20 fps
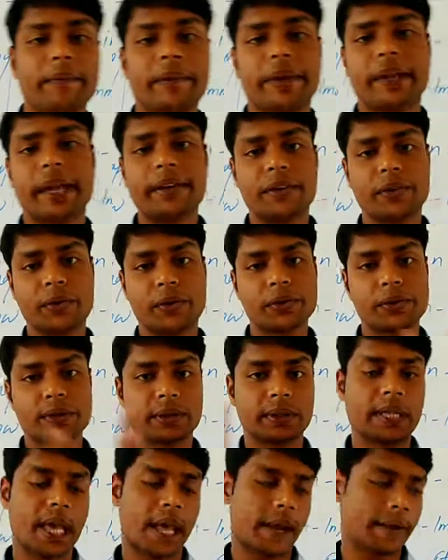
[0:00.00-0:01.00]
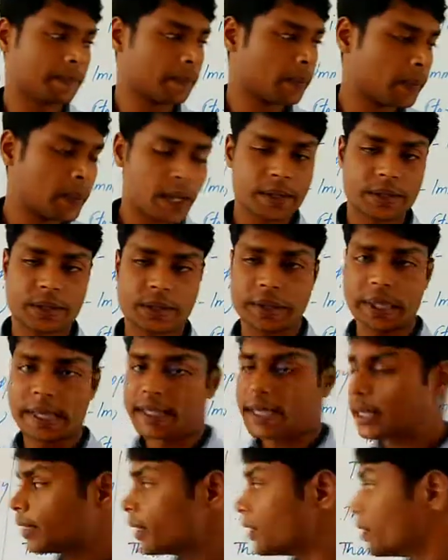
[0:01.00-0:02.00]
we can use than. So
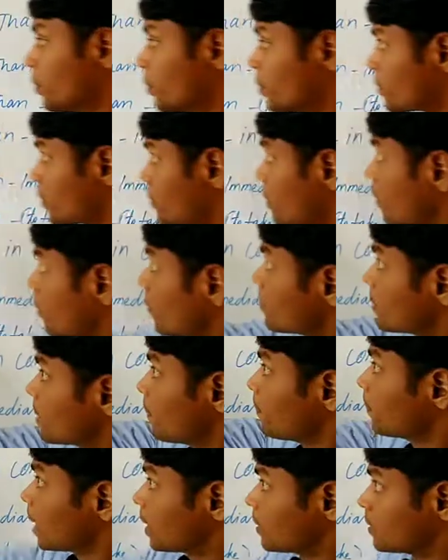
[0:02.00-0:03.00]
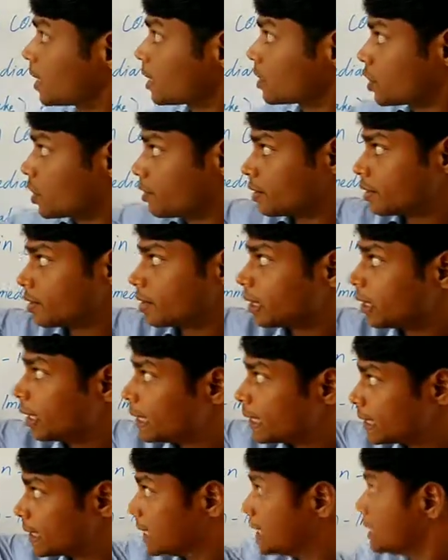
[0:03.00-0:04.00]
these are the uses of some conjunctions,
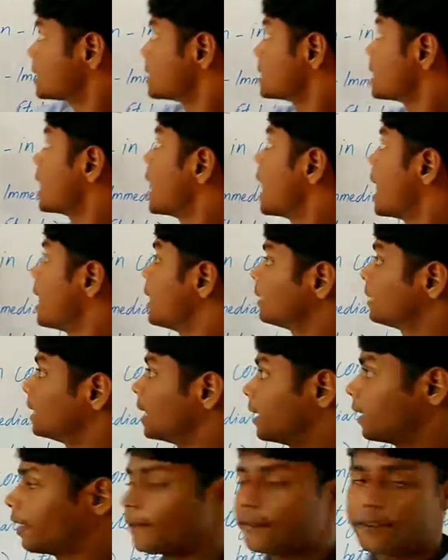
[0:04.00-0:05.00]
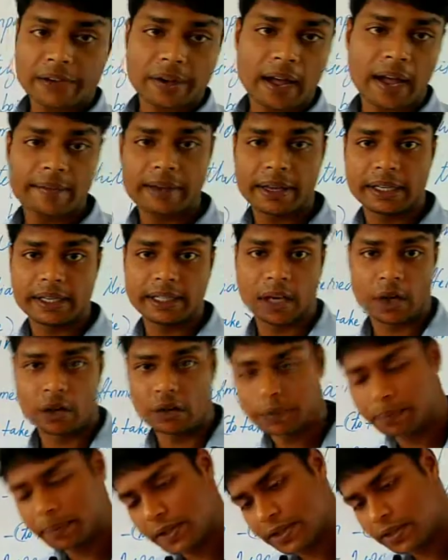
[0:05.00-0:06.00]
since and then. If you have any
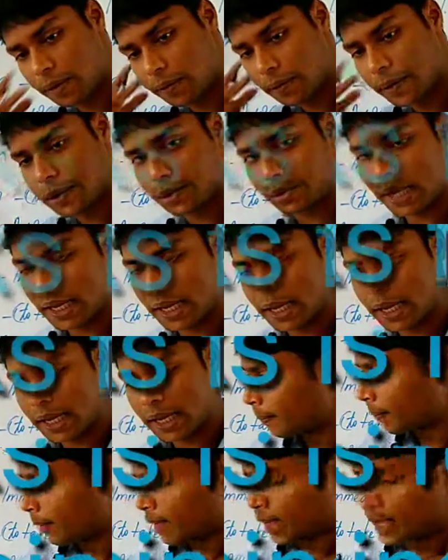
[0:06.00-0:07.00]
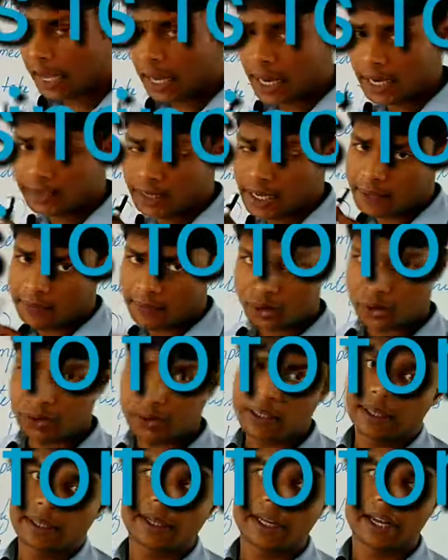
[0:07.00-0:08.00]
doubt, please comment to us and I will
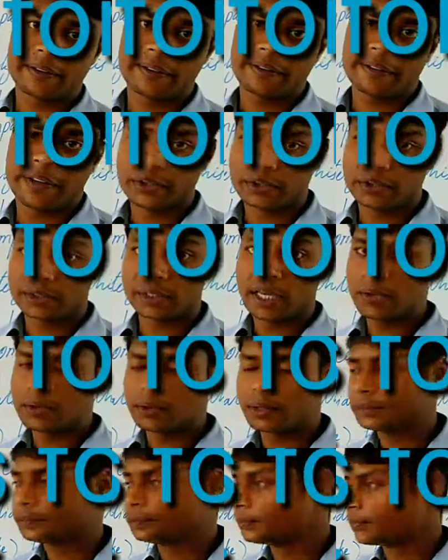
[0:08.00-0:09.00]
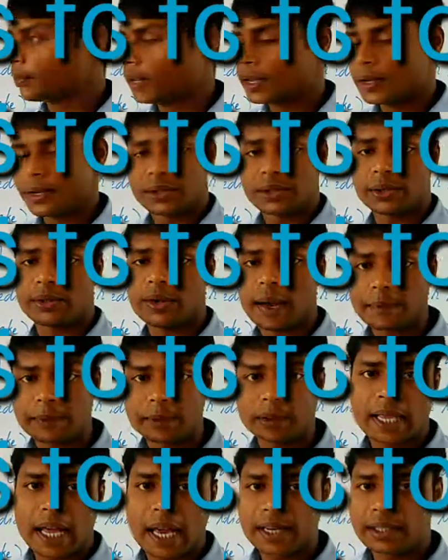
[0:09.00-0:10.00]
surely clarify you to doubt. So
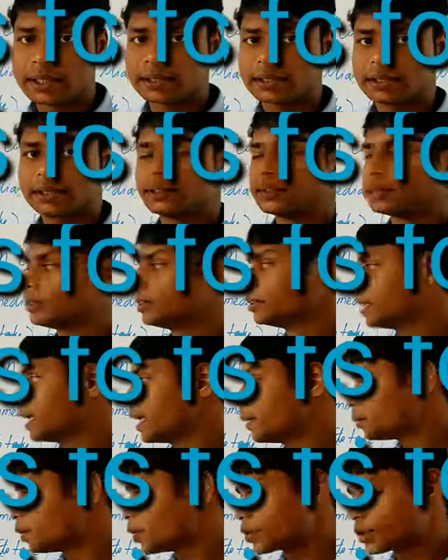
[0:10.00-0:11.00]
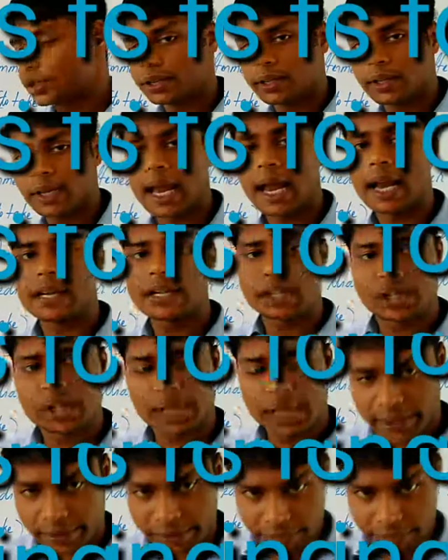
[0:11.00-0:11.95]
after that, keep watching and share the